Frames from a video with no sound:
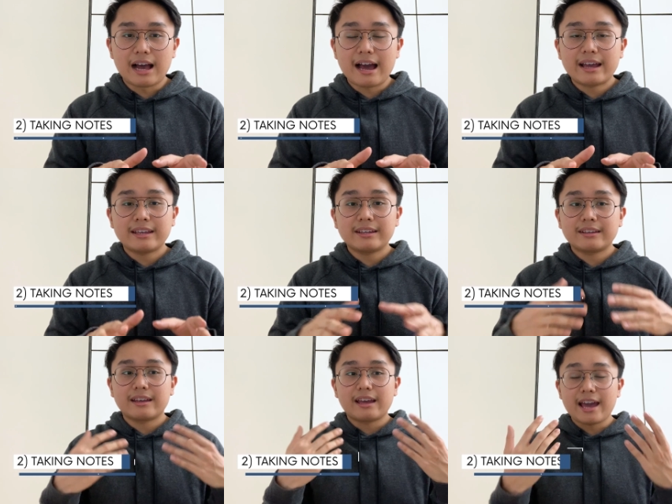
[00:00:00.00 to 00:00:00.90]

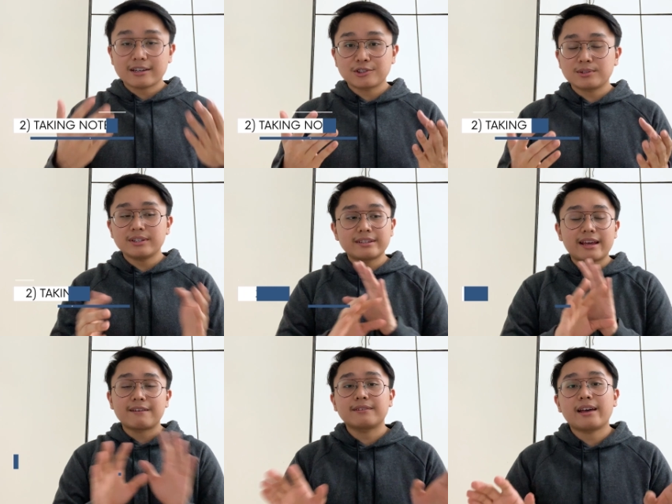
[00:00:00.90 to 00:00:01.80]
I actually
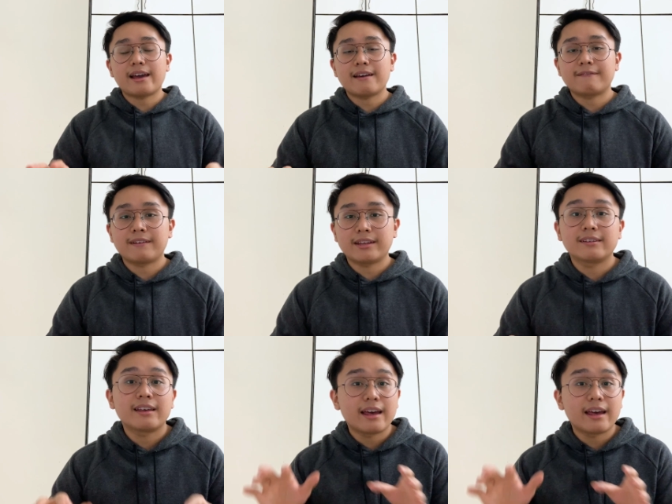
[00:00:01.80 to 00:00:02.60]
never have an